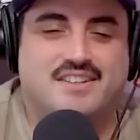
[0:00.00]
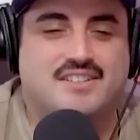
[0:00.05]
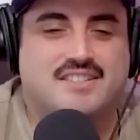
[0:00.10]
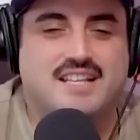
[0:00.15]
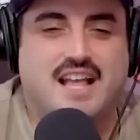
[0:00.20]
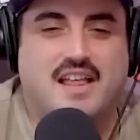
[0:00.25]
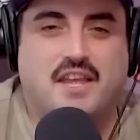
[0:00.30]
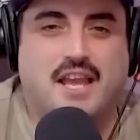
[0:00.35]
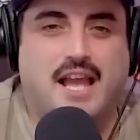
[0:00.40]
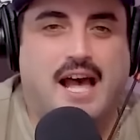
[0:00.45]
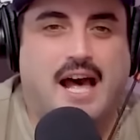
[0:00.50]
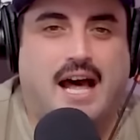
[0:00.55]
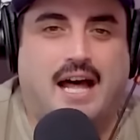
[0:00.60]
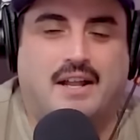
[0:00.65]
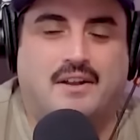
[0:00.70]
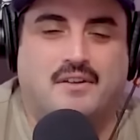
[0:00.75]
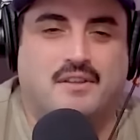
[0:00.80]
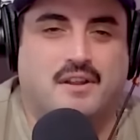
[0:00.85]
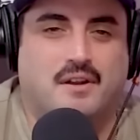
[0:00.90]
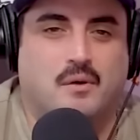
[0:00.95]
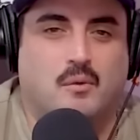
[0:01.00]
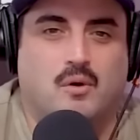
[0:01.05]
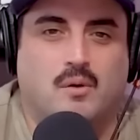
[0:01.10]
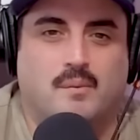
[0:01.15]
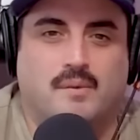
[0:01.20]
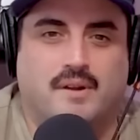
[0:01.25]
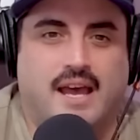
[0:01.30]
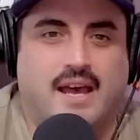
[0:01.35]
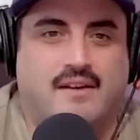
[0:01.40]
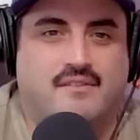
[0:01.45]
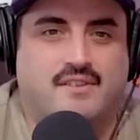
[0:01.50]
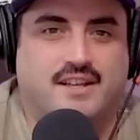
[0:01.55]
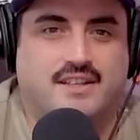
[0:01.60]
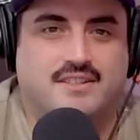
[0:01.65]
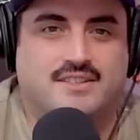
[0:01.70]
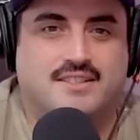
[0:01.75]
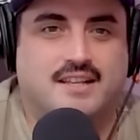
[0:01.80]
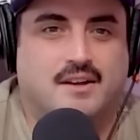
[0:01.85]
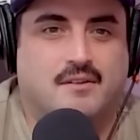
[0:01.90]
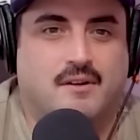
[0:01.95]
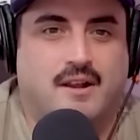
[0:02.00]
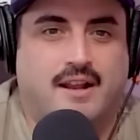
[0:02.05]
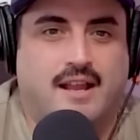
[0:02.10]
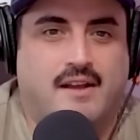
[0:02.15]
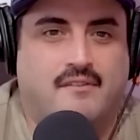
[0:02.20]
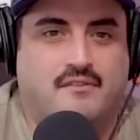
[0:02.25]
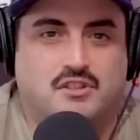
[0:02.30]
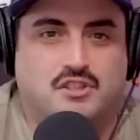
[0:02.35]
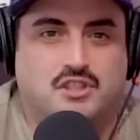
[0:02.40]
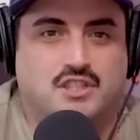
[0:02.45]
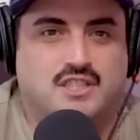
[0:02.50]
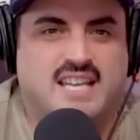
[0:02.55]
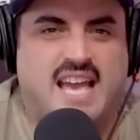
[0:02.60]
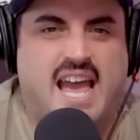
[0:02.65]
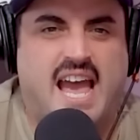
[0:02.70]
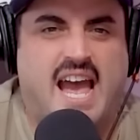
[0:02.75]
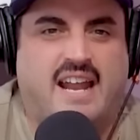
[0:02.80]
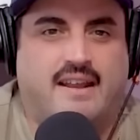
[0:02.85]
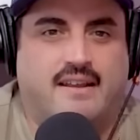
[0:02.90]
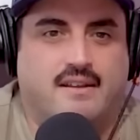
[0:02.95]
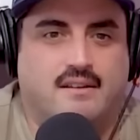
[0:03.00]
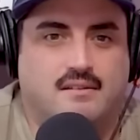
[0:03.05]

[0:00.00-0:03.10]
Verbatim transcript: nothing hotter than a woman having a cigarette after she's had it.